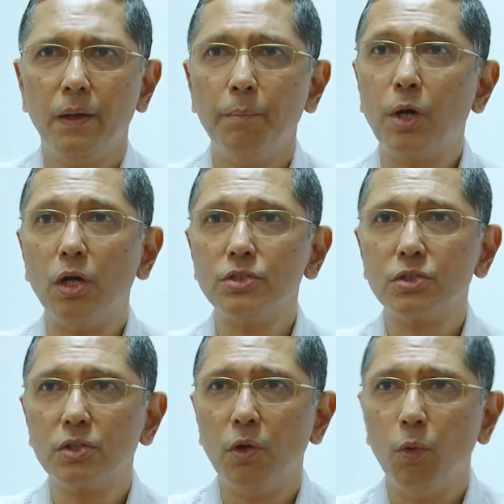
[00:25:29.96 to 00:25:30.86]

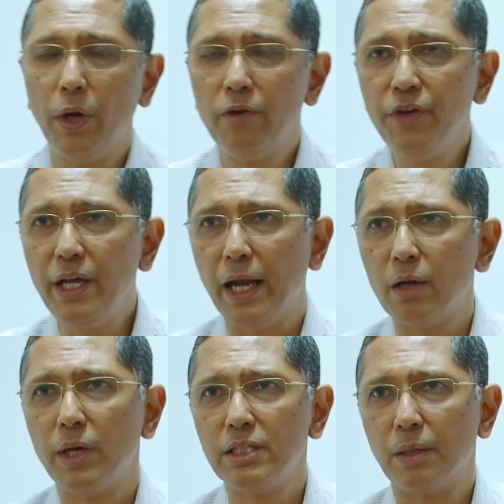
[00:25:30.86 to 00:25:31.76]
Because when we
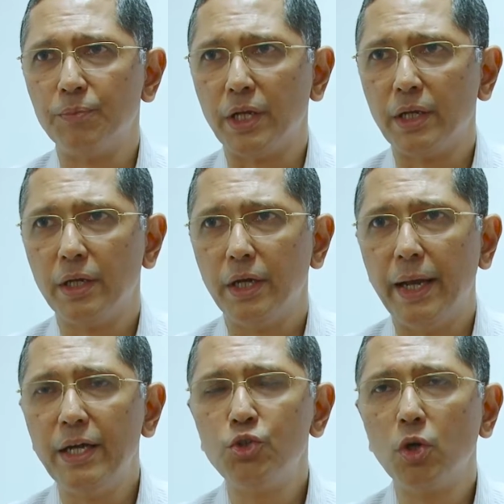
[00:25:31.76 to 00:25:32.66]
advise something,
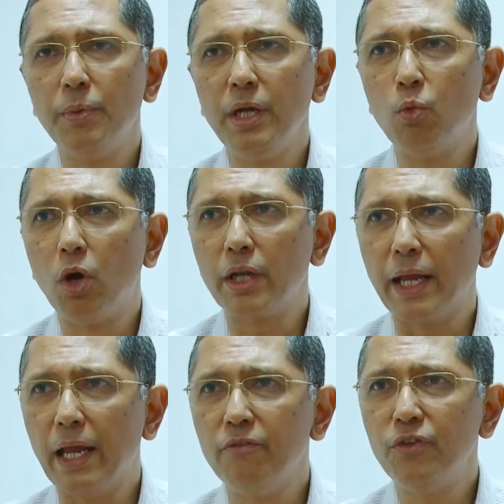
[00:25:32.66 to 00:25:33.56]
it should be what
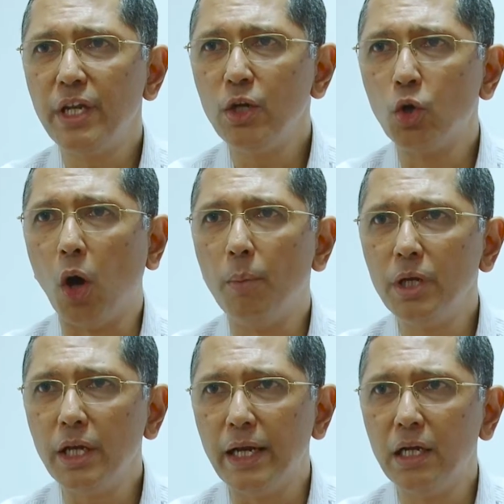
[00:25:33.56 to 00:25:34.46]
every
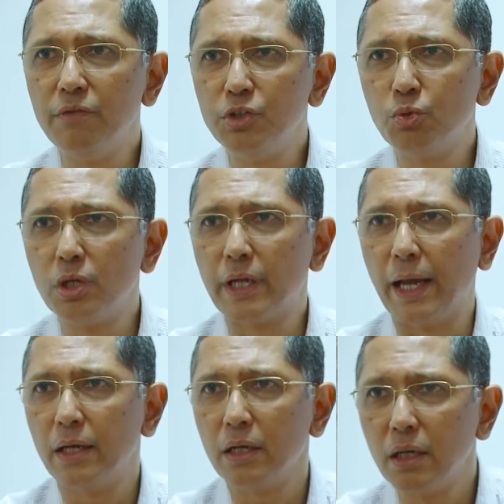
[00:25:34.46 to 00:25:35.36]
normal individual
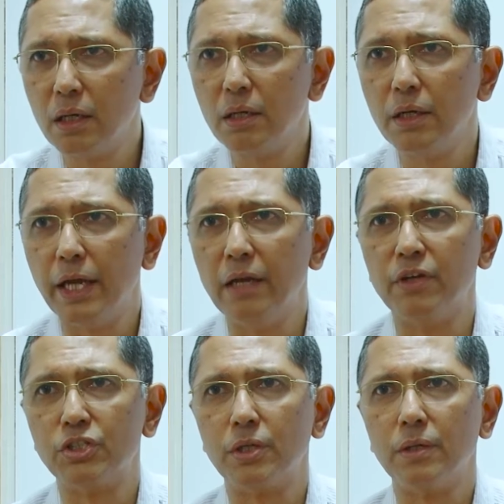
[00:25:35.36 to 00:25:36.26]
can
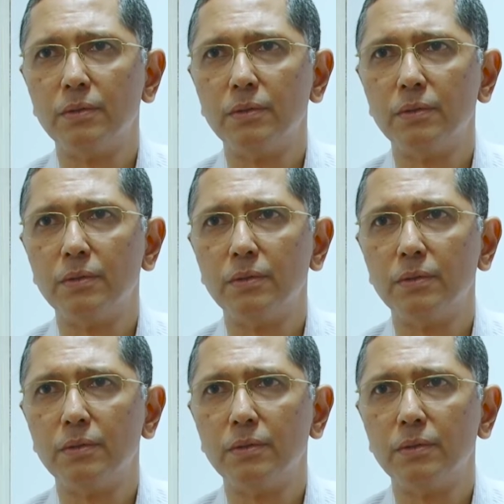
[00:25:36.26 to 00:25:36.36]
invest in.